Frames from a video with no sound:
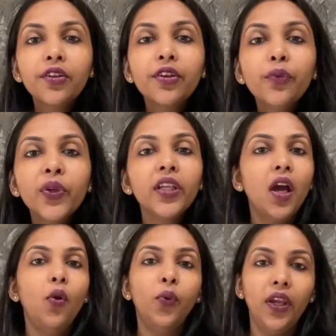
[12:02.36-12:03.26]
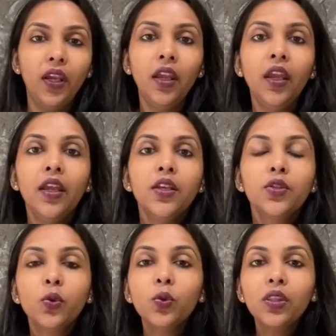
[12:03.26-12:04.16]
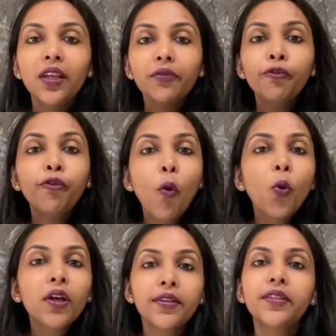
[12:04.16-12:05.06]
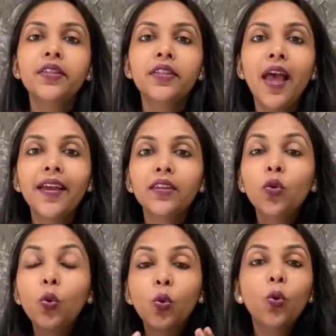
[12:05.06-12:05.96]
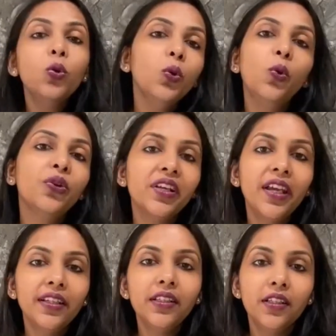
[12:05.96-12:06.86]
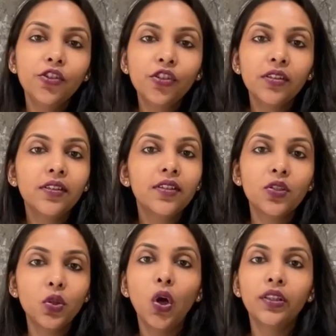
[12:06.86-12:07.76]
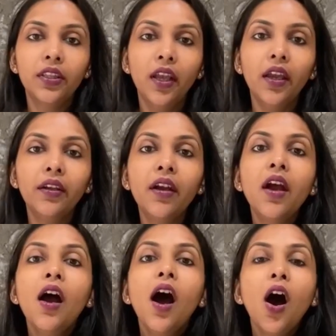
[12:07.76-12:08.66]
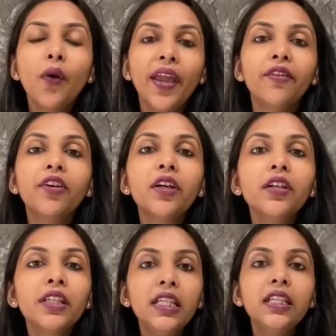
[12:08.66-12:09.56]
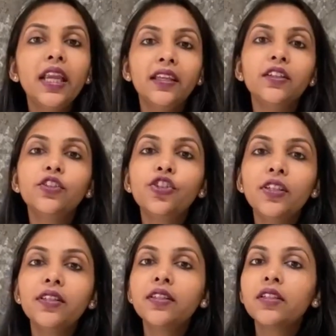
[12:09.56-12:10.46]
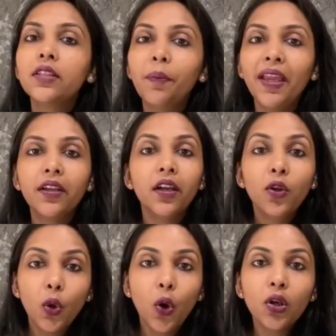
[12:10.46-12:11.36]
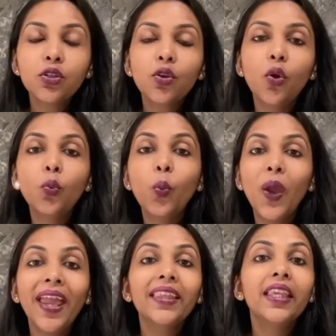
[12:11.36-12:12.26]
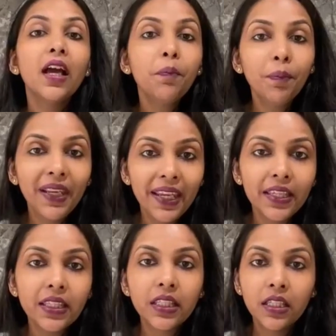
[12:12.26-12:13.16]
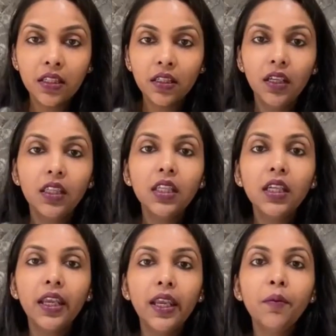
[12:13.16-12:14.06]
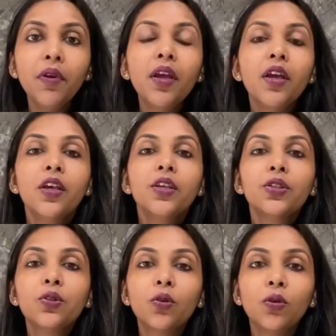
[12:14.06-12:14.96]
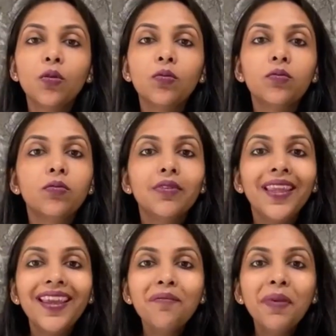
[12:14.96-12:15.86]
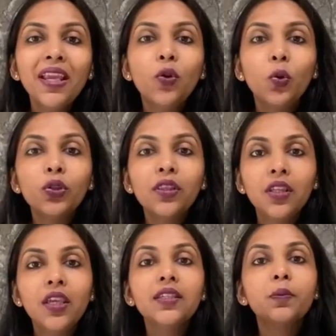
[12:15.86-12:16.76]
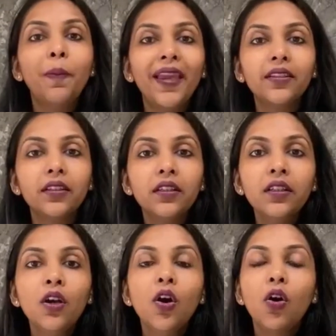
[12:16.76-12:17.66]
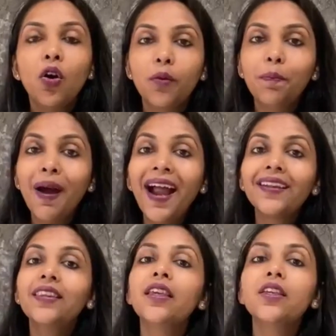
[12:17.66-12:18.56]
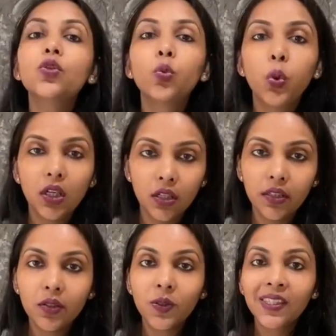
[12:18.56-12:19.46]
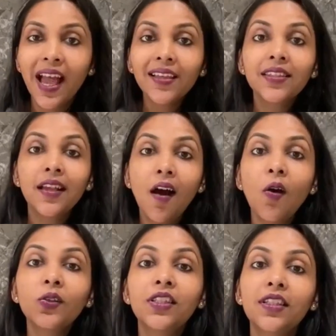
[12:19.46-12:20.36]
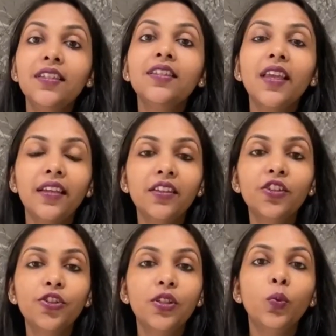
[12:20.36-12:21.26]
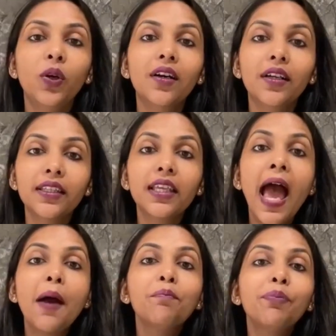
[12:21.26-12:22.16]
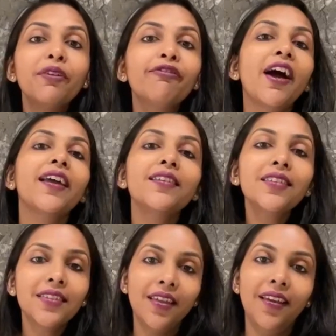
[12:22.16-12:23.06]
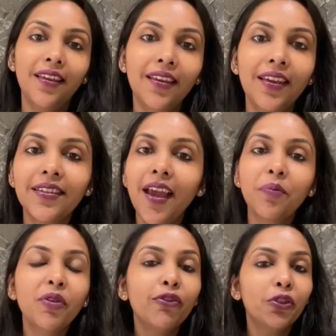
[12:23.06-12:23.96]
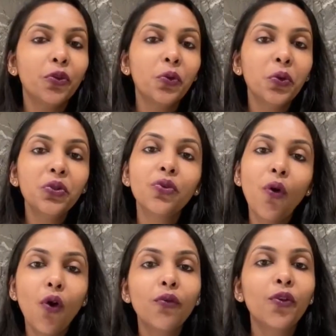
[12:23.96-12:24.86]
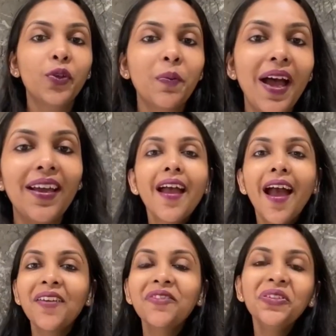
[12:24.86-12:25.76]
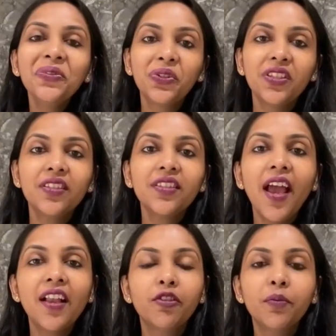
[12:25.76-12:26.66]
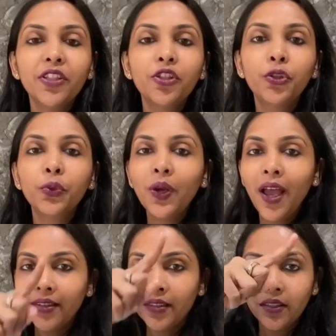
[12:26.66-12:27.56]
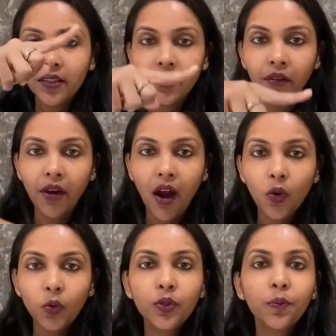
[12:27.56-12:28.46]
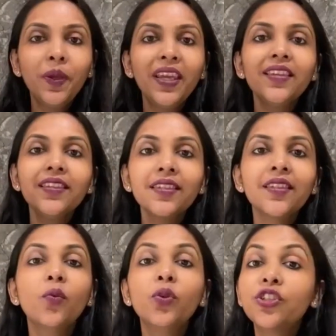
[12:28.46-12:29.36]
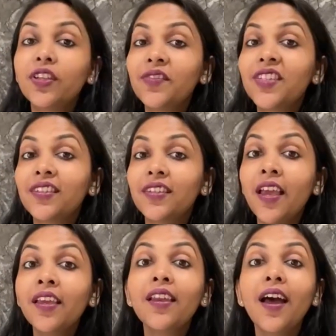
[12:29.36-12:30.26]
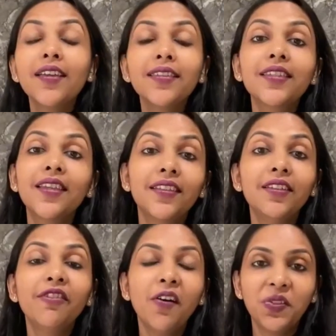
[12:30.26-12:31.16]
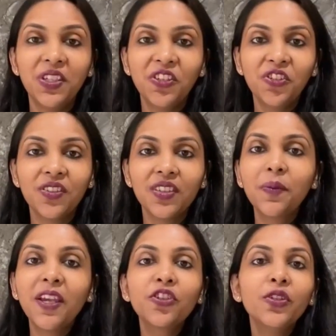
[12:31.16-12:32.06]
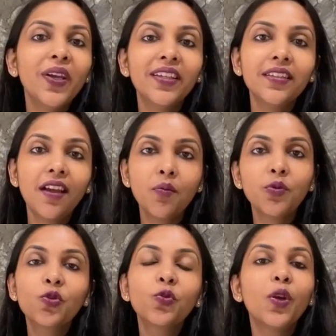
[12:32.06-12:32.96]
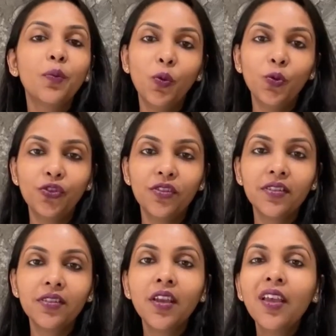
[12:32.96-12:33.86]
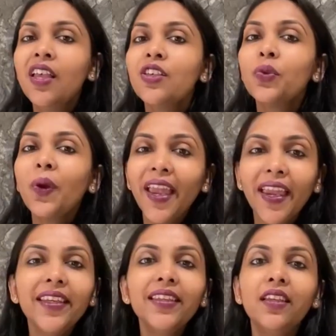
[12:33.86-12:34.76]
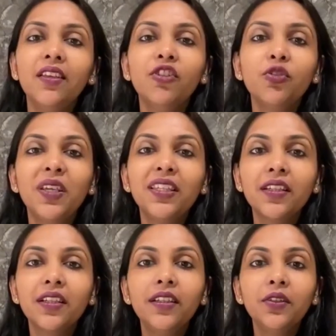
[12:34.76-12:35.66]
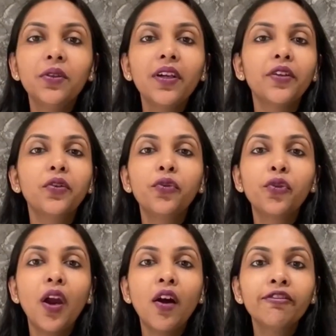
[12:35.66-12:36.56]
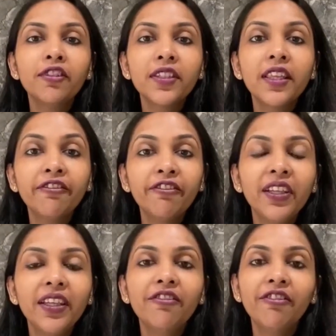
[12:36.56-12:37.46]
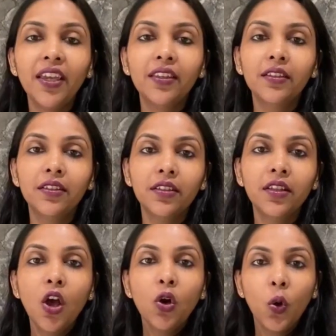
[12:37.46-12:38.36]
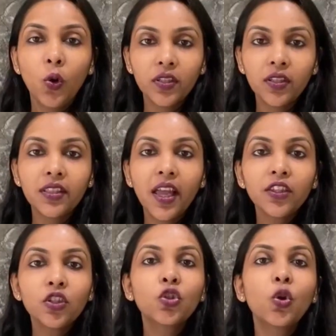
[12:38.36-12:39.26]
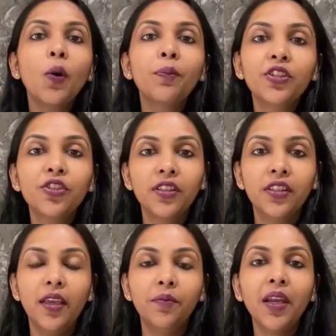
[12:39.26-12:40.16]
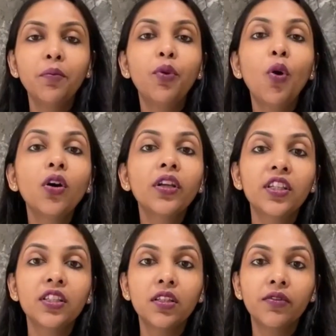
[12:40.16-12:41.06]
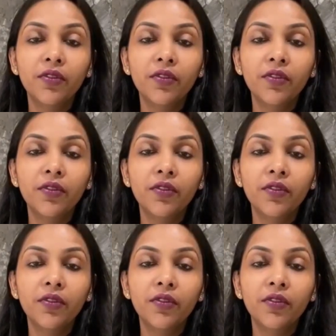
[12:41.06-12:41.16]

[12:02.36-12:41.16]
driven away. So the focus and the goal orientation is not there. However, T energies depend a lot on where they are placed in the name. So they can make good things better or bad things worse. That's how T's energy work. It amplifies things. It can be for the good or for the bad. Have you noticed alphabet U has this round base which gives it an unsteady foundation, especially when it comes to emotions. So anything which basically, kind of ruffles their feeling feathers, causes that stoppage in them, that blockage